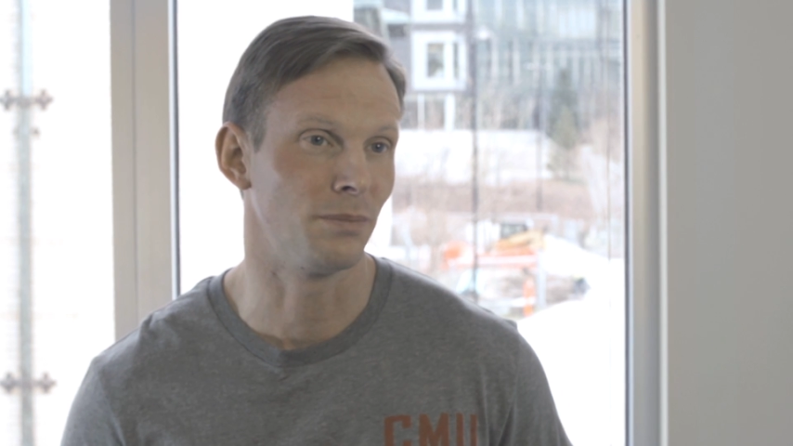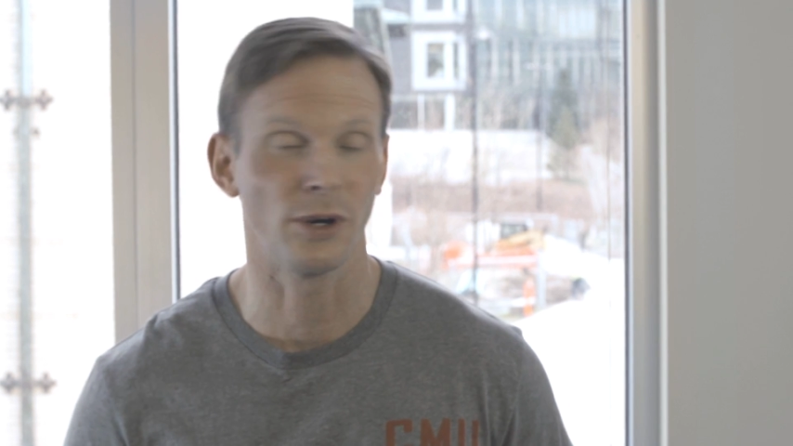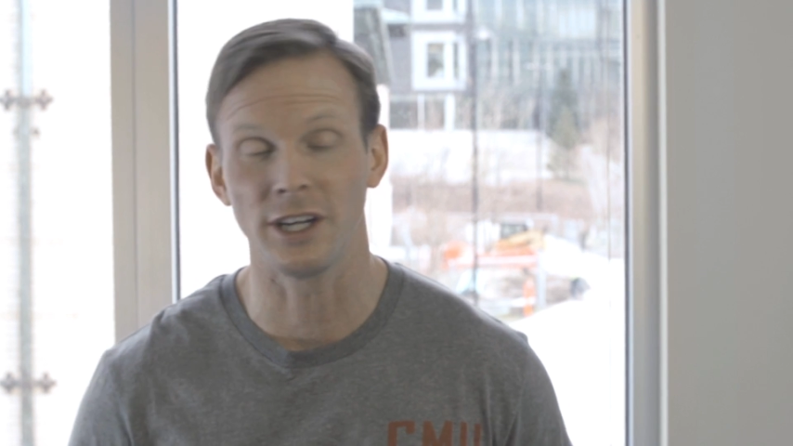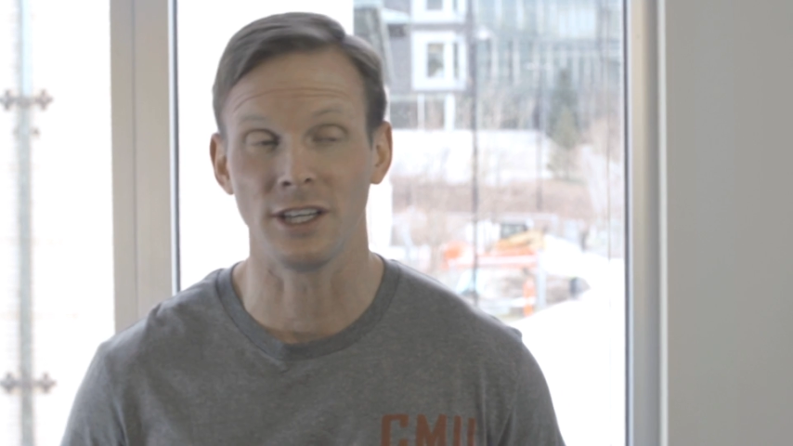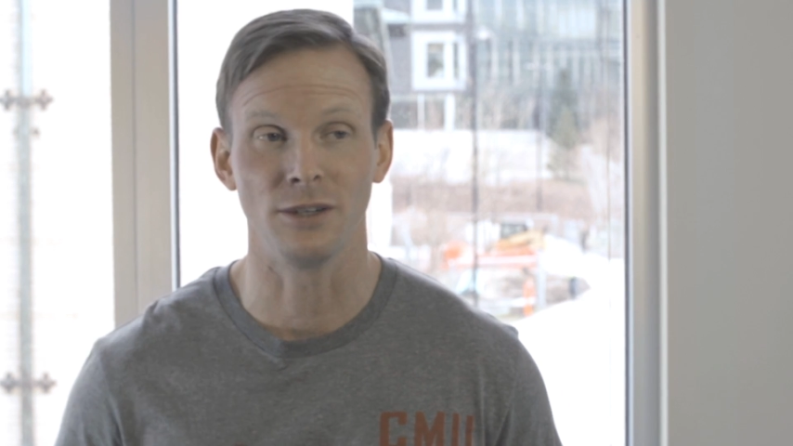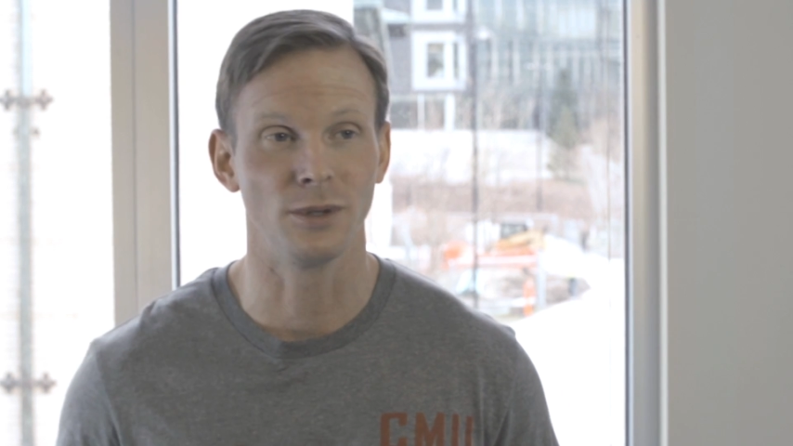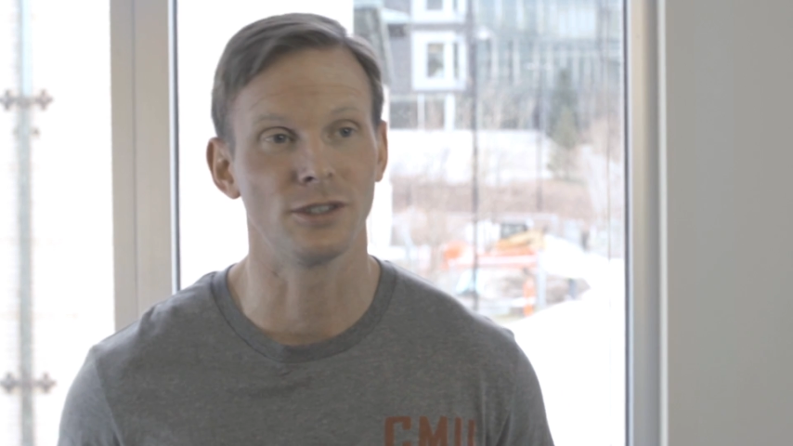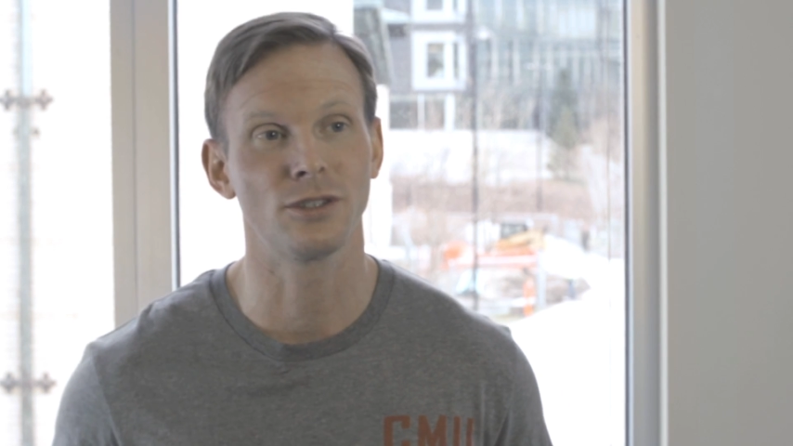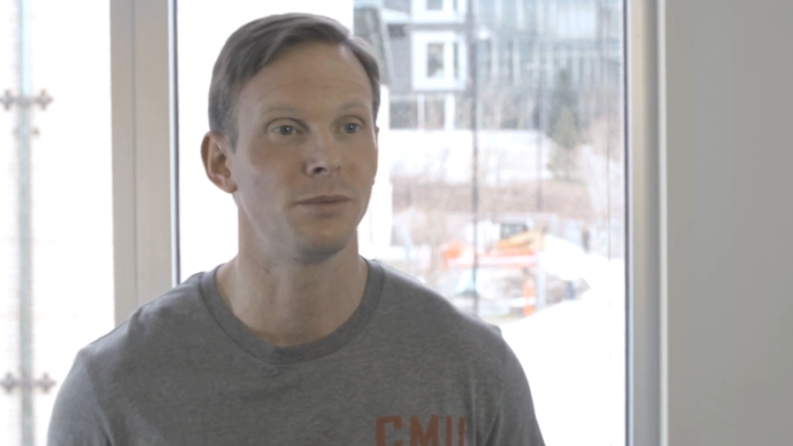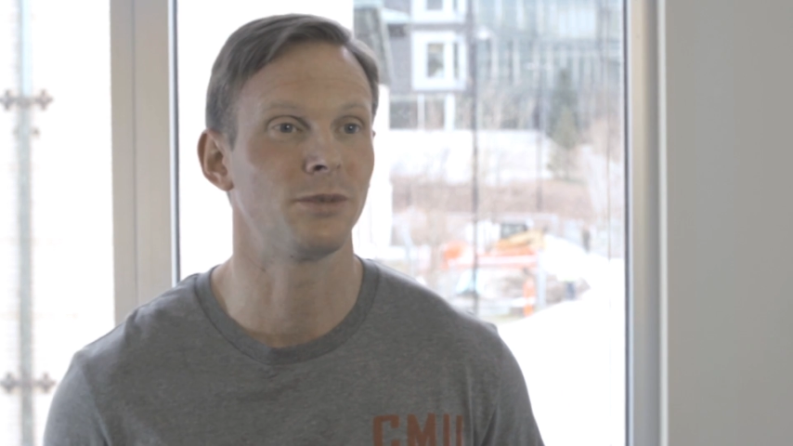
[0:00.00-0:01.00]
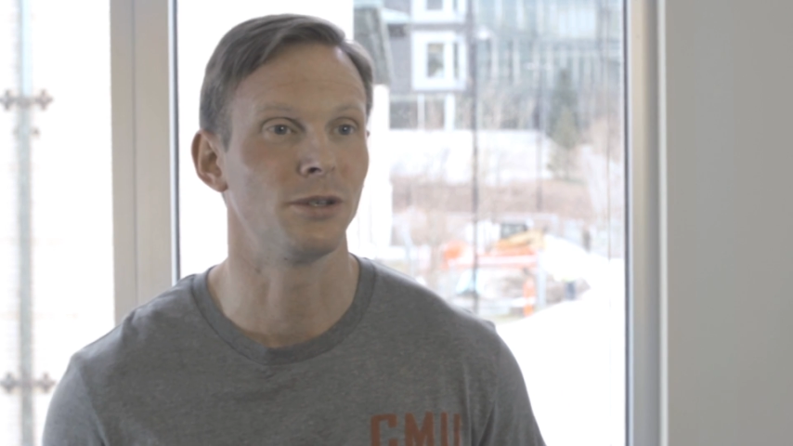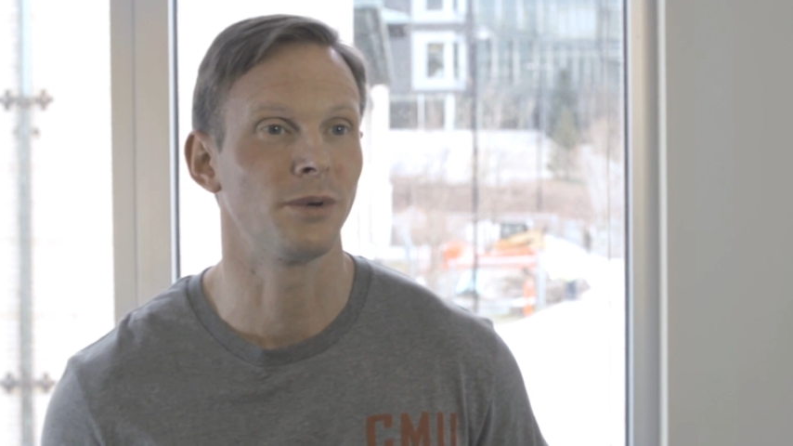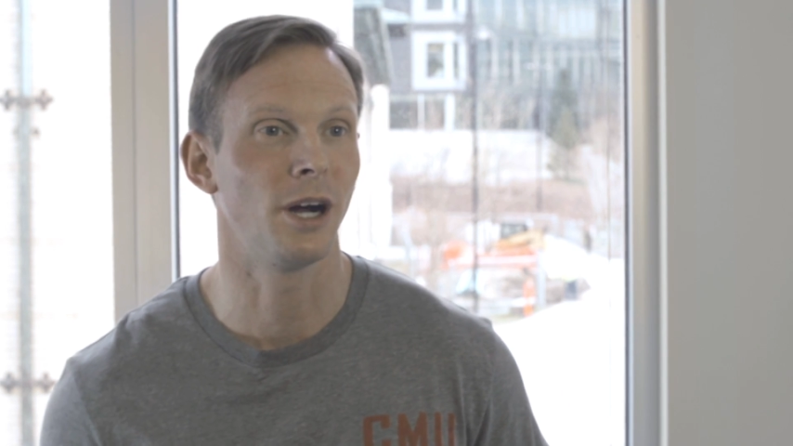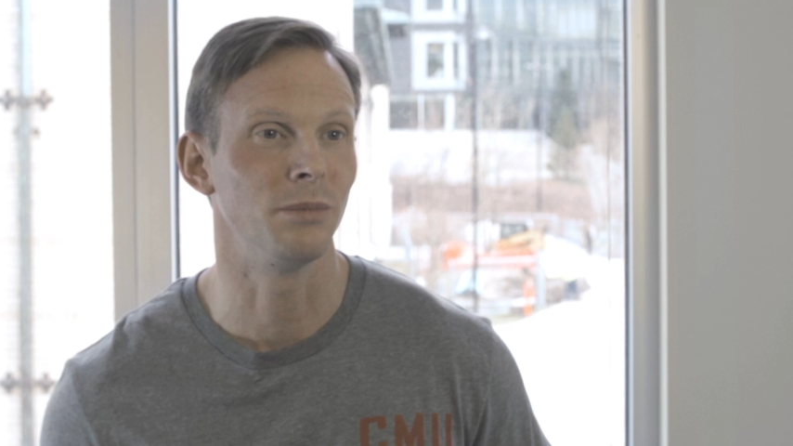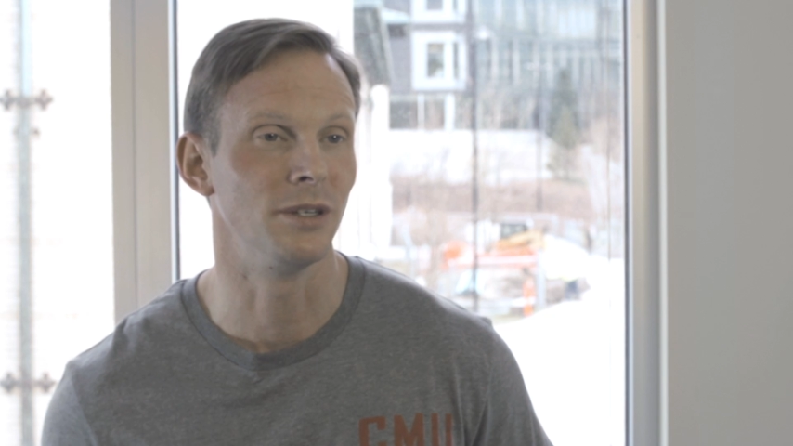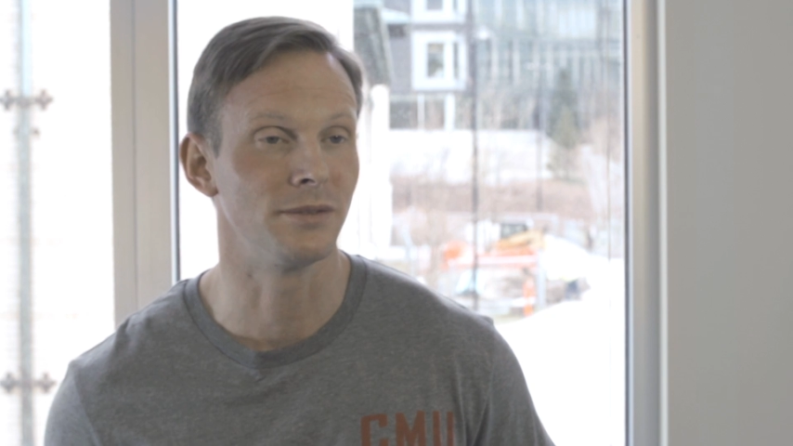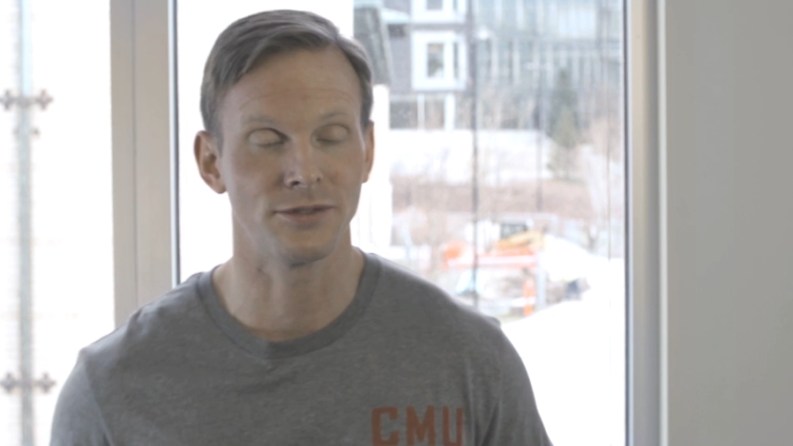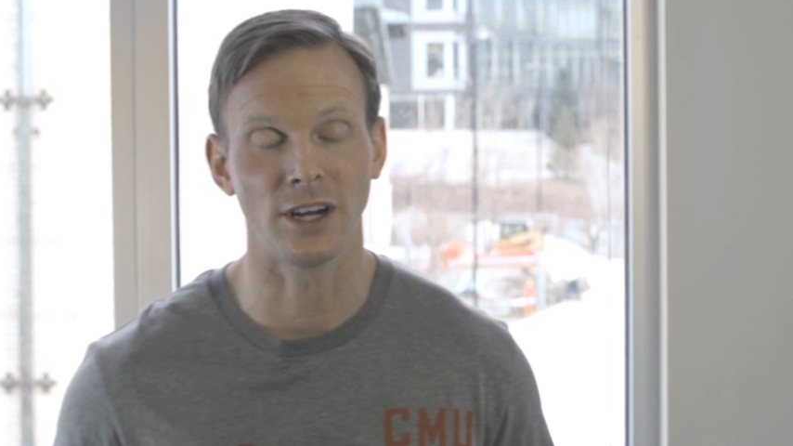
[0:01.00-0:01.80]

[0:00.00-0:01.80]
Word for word: breaking real crypto problems,